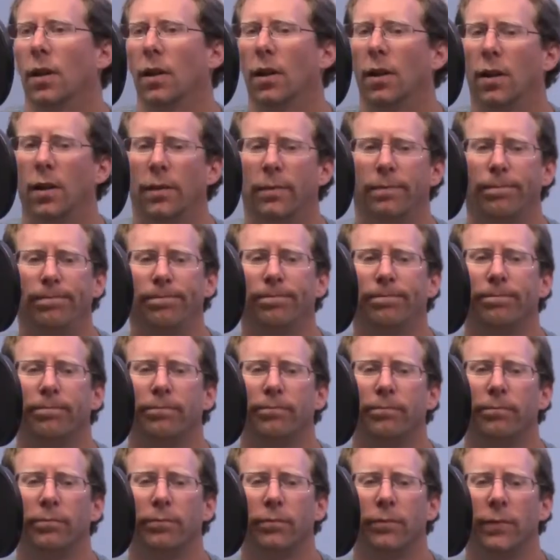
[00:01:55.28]
Yeah,
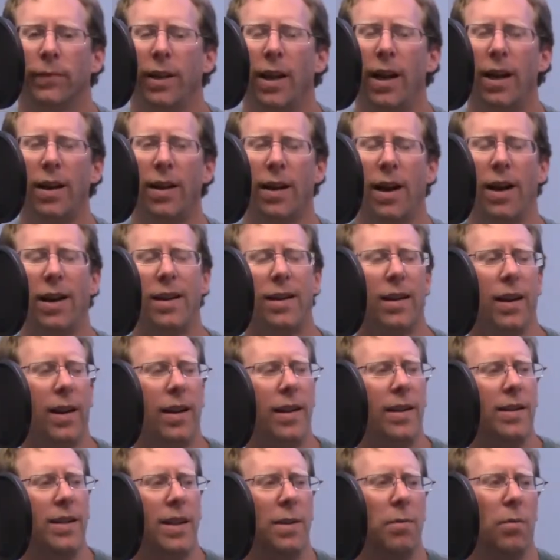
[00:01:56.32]
I
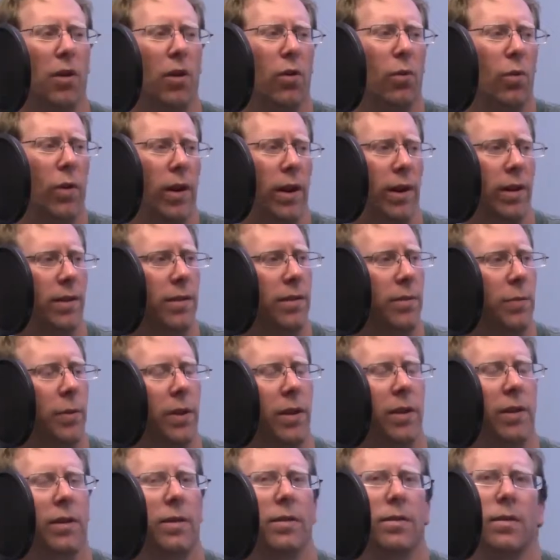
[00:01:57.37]
can see both ways,
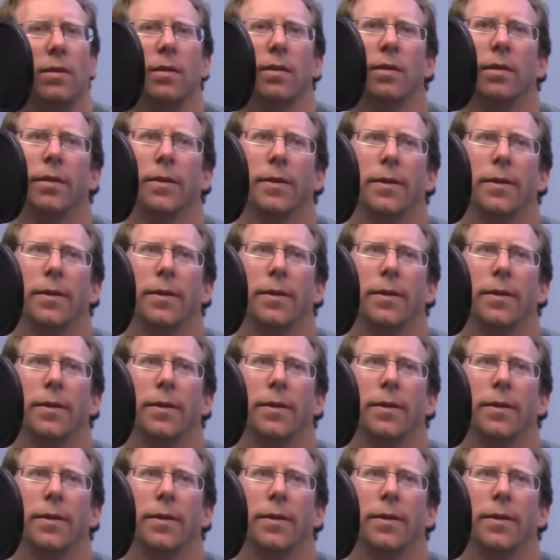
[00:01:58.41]
because